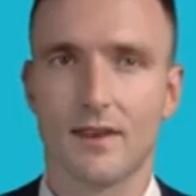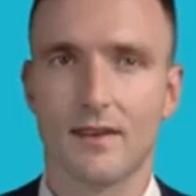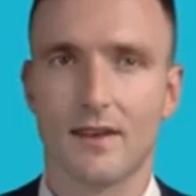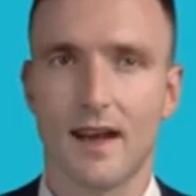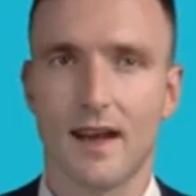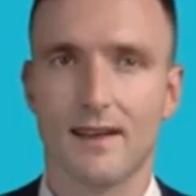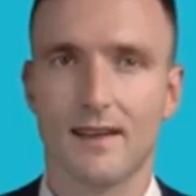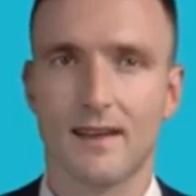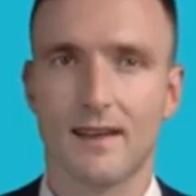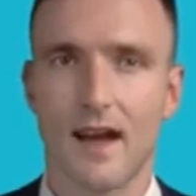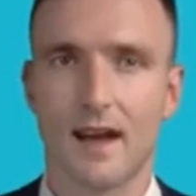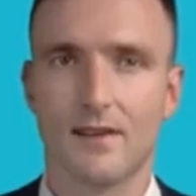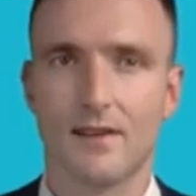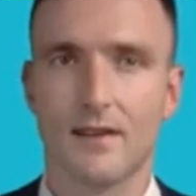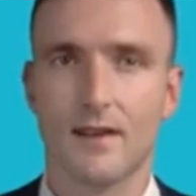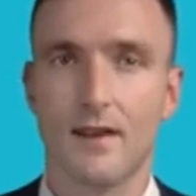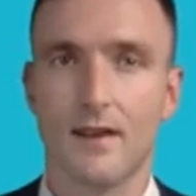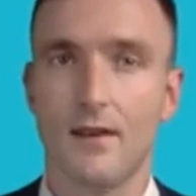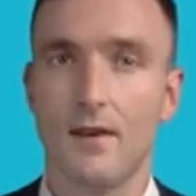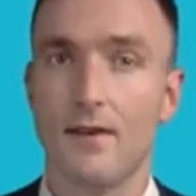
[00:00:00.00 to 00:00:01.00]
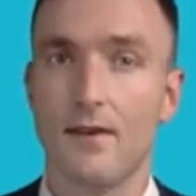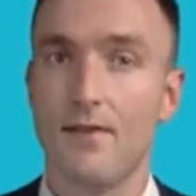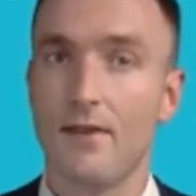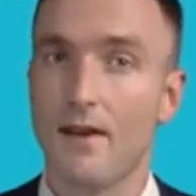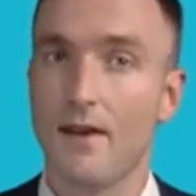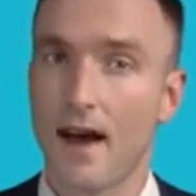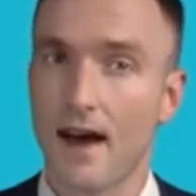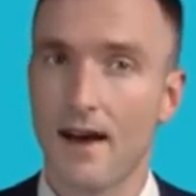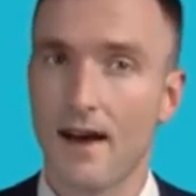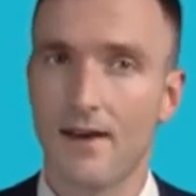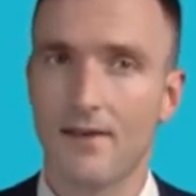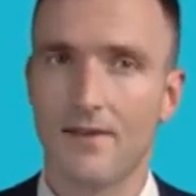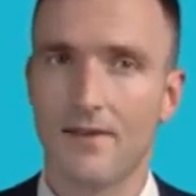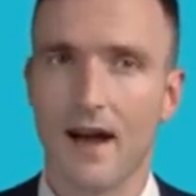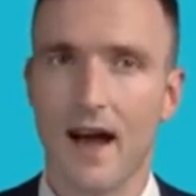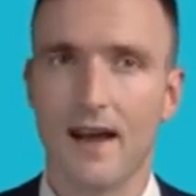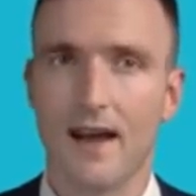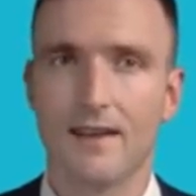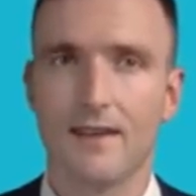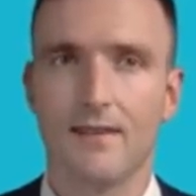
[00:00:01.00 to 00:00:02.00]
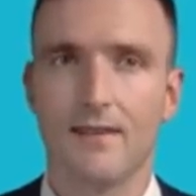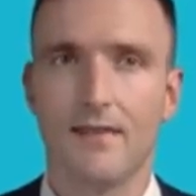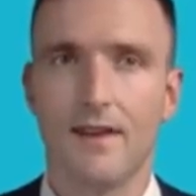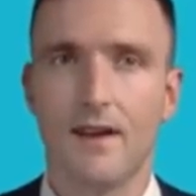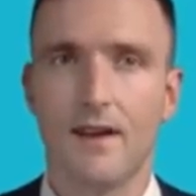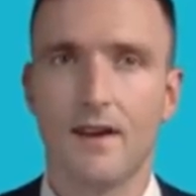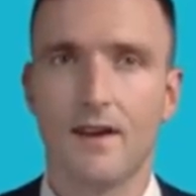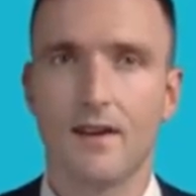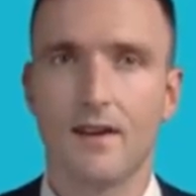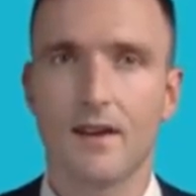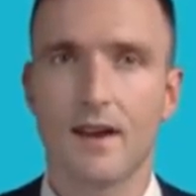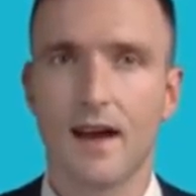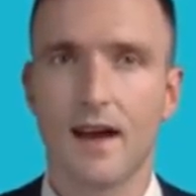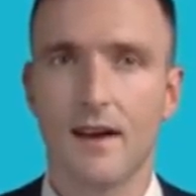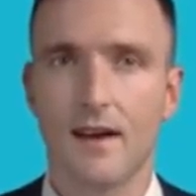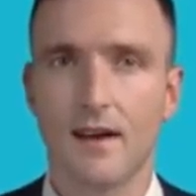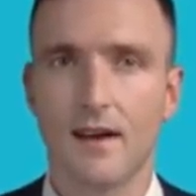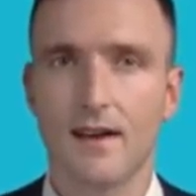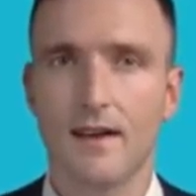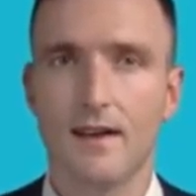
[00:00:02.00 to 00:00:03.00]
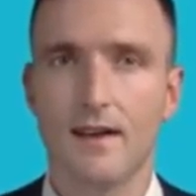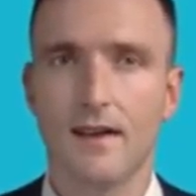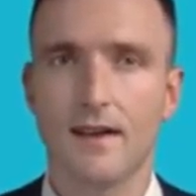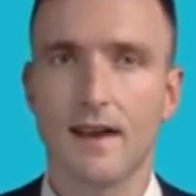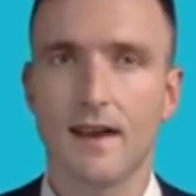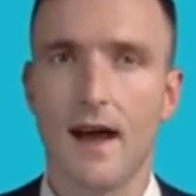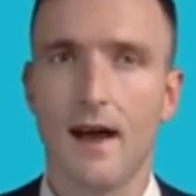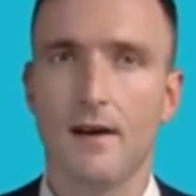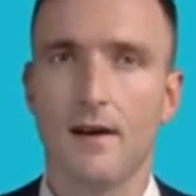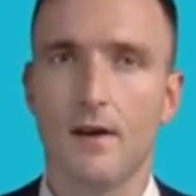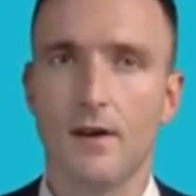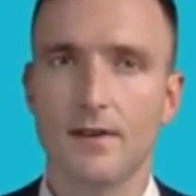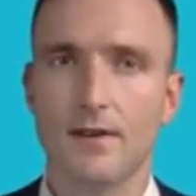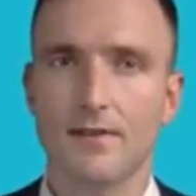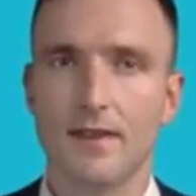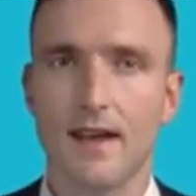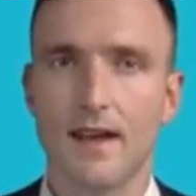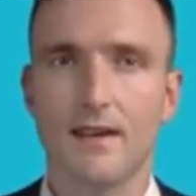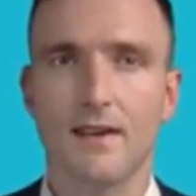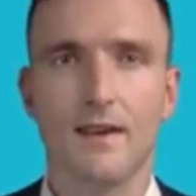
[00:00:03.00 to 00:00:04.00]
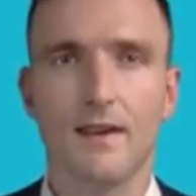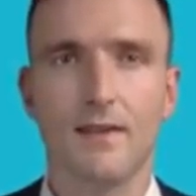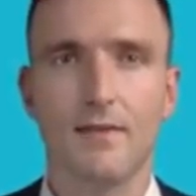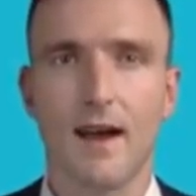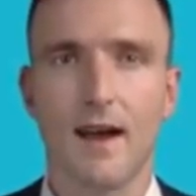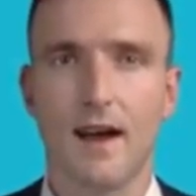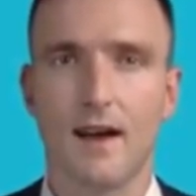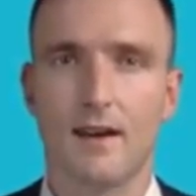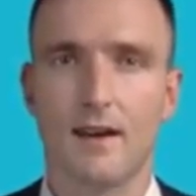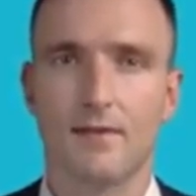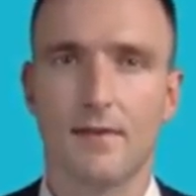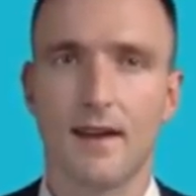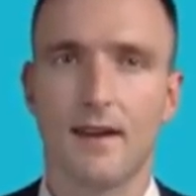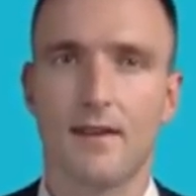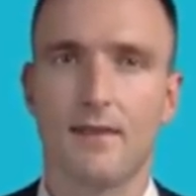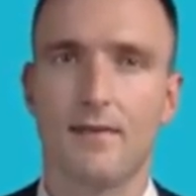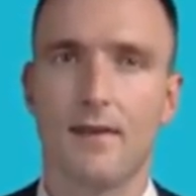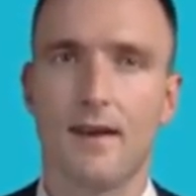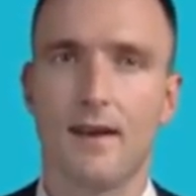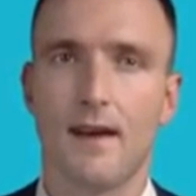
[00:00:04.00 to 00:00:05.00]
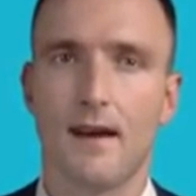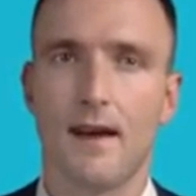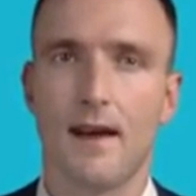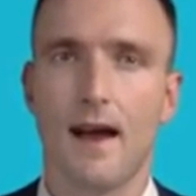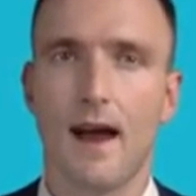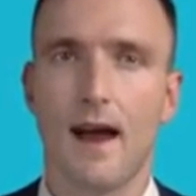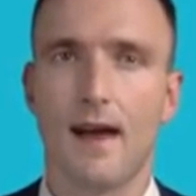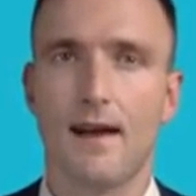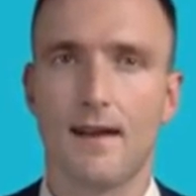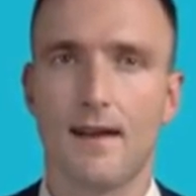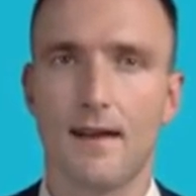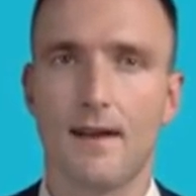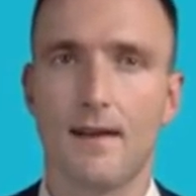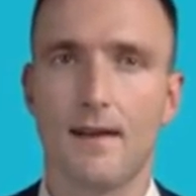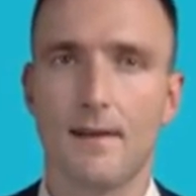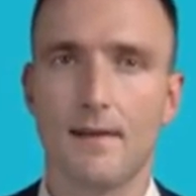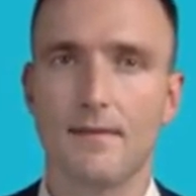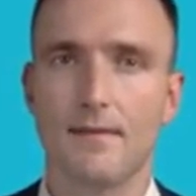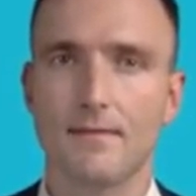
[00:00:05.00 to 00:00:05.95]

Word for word: let's delve into a variety of class division strategies designed to effectively manage mixed-ability classes.